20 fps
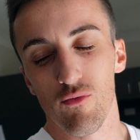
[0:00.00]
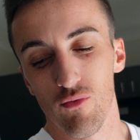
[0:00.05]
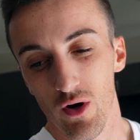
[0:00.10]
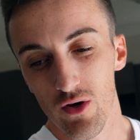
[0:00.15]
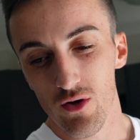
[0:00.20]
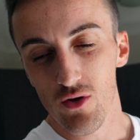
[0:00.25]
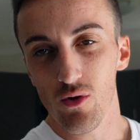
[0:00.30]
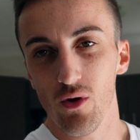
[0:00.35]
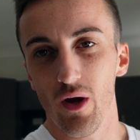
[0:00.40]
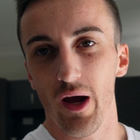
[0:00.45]
run
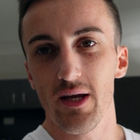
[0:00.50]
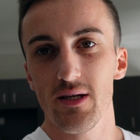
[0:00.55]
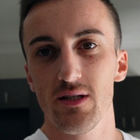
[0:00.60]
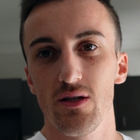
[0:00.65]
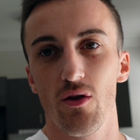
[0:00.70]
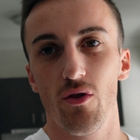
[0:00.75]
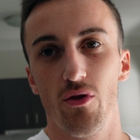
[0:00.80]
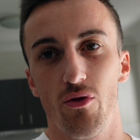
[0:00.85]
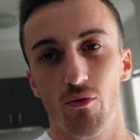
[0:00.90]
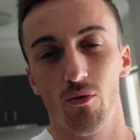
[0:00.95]
you
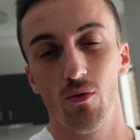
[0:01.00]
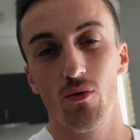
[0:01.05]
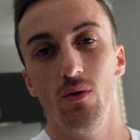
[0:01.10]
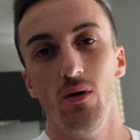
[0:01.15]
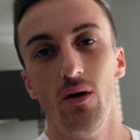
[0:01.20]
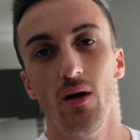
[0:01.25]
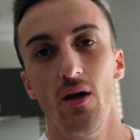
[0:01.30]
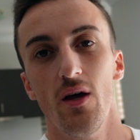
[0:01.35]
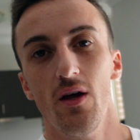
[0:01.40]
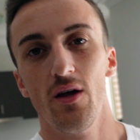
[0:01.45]
guys
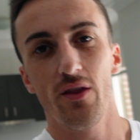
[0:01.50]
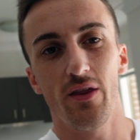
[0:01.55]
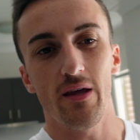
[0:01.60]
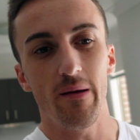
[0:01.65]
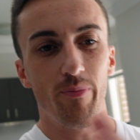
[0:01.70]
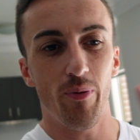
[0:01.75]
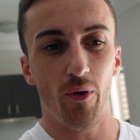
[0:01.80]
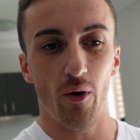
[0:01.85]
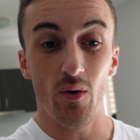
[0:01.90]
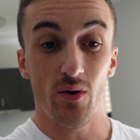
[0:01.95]
through the
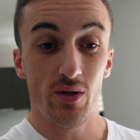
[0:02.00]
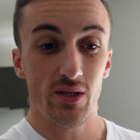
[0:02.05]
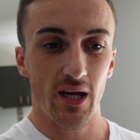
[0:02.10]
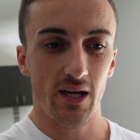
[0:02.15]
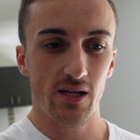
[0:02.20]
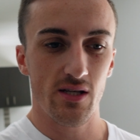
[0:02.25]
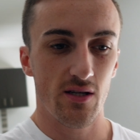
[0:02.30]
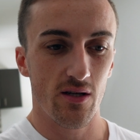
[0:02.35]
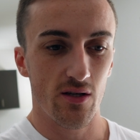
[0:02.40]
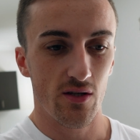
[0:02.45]

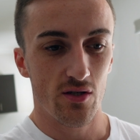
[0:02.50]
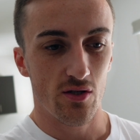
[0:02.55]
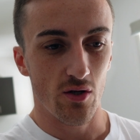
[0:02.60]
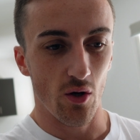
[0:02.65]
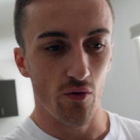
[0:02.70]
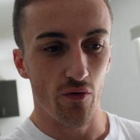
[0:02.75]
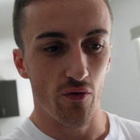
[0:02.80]
process so